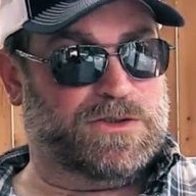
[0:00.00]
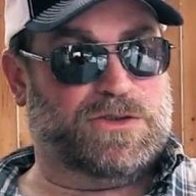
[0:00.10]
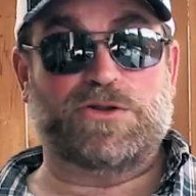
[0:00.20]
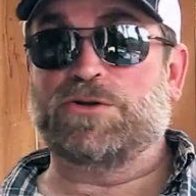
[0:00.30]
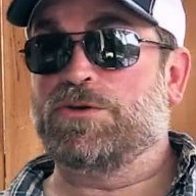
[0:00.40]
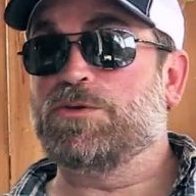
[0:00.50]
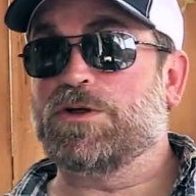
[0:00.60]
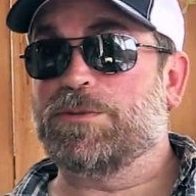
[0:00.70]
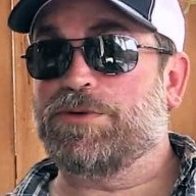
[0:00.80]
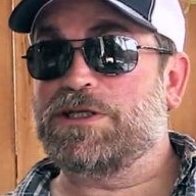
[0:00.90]
Stu
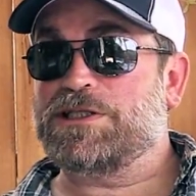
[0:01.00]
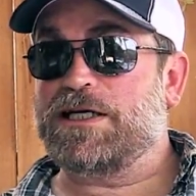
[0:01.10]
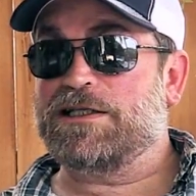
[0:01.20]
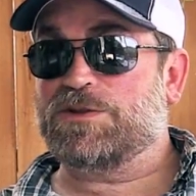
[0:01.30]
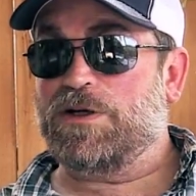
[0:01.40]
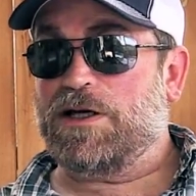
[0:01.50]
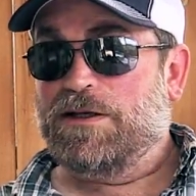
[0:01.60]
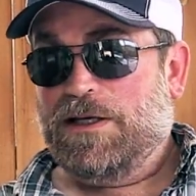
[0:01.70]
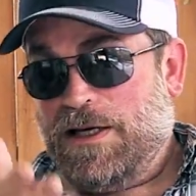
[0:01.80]
would appreciate it as well.